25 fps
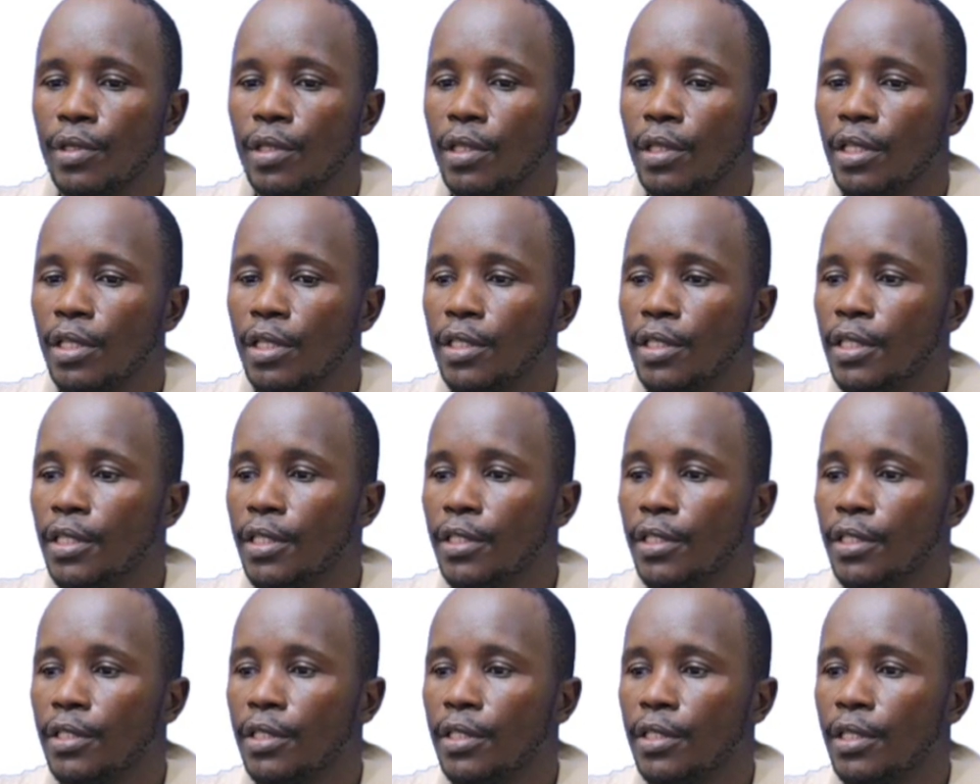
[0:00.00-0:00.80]
This
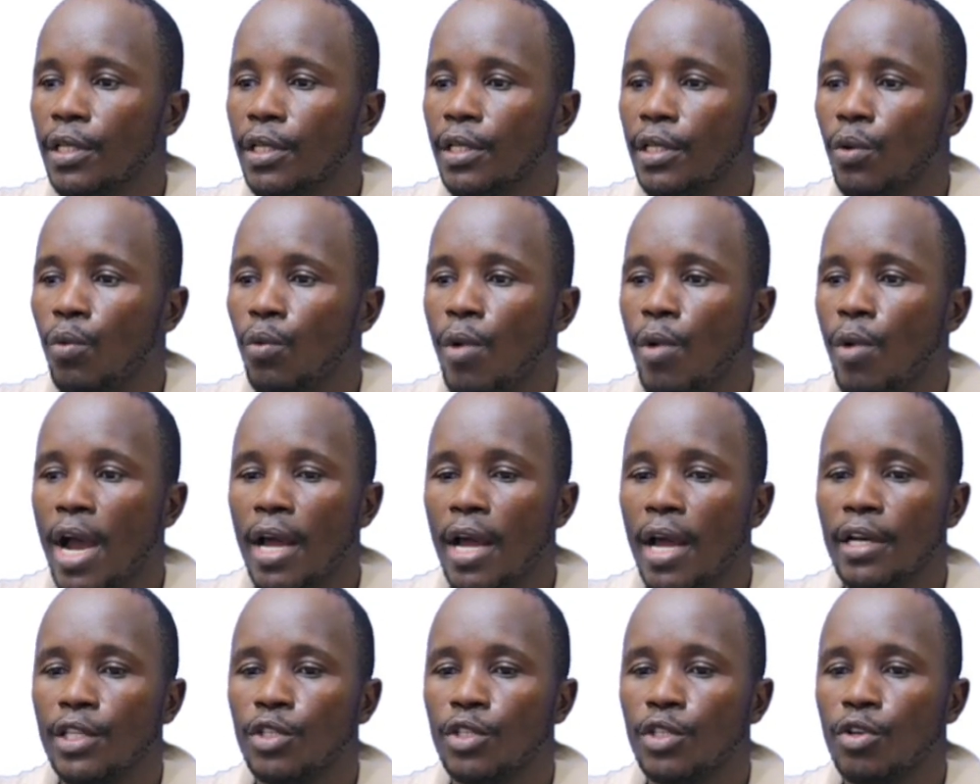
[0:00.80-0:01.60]
is
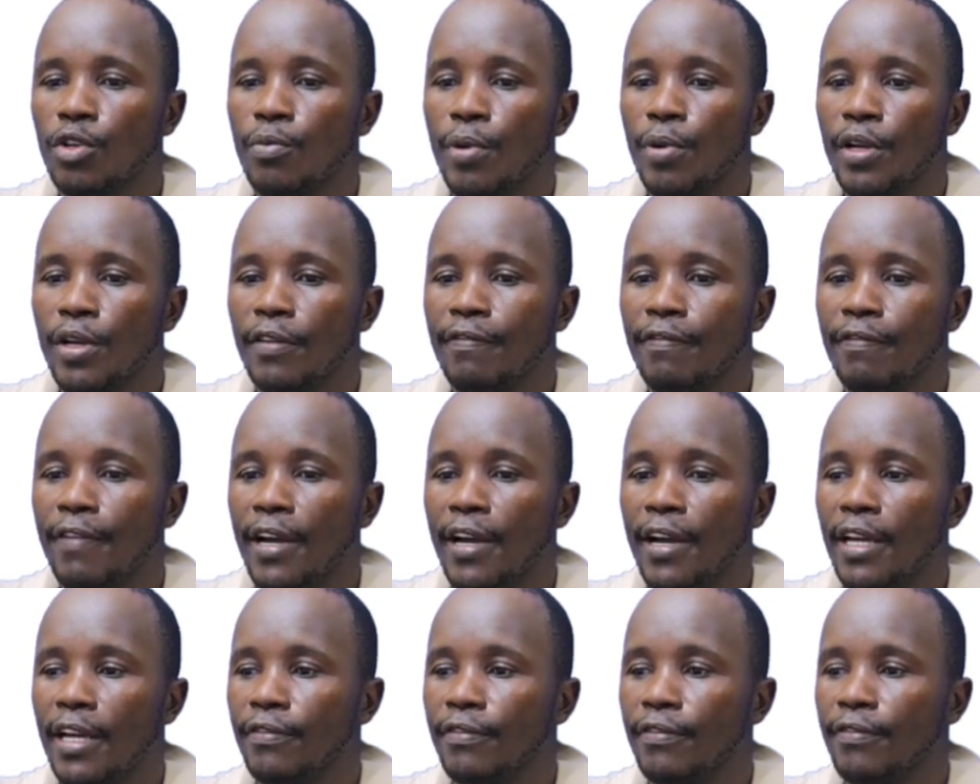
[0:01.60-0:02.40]
1,
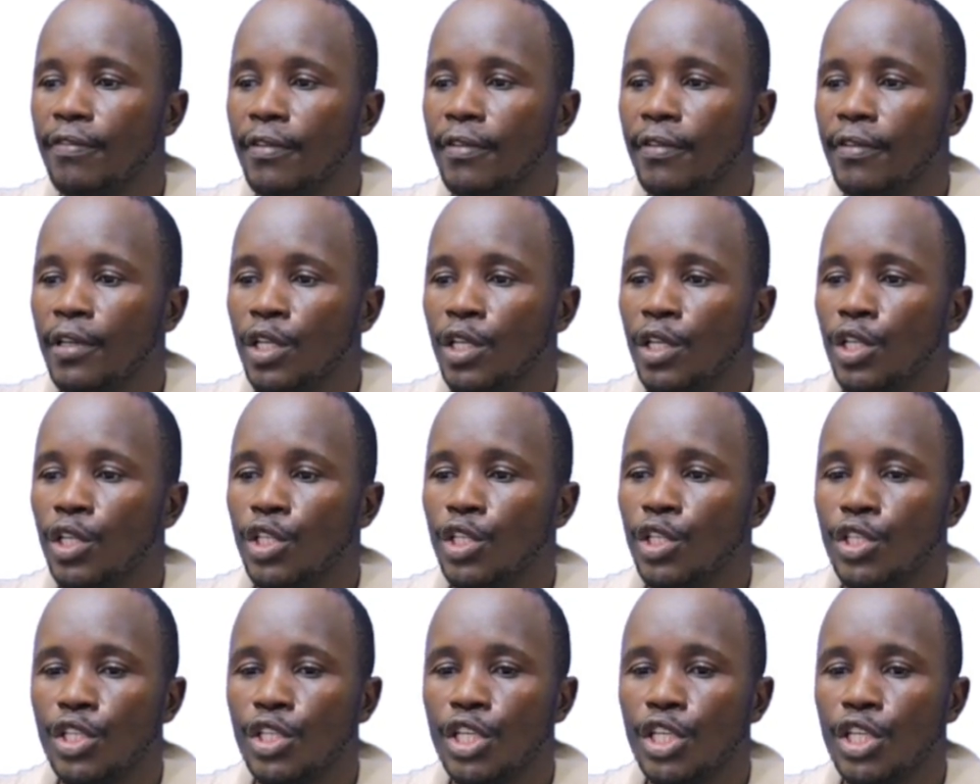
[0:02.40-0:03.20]
0.5,
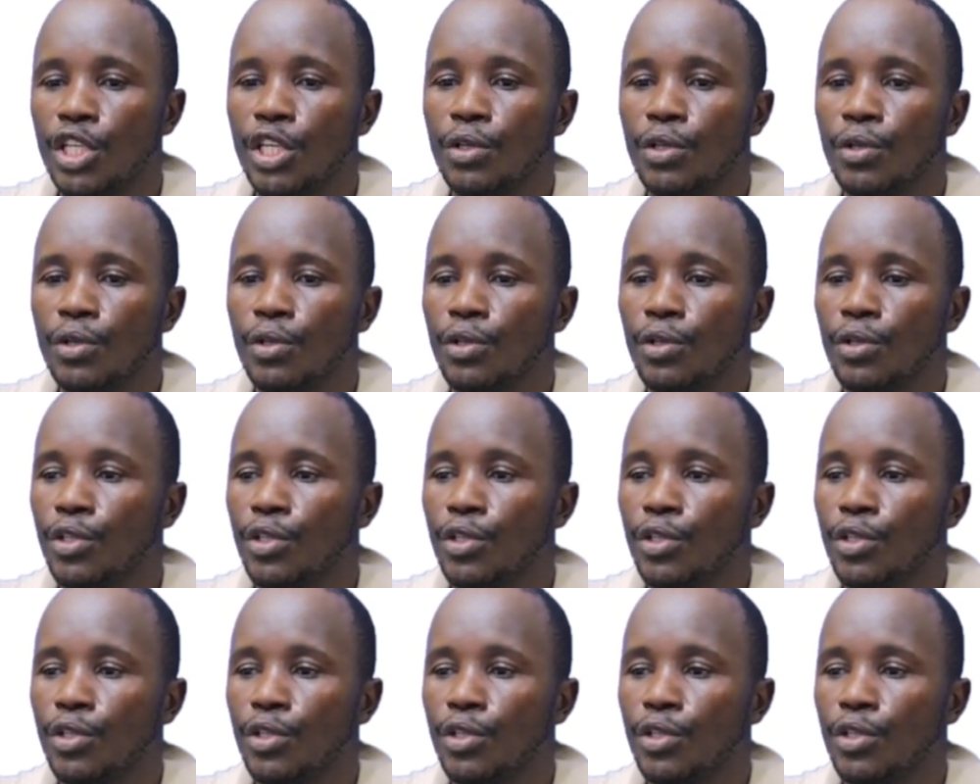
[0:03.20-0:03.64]
0,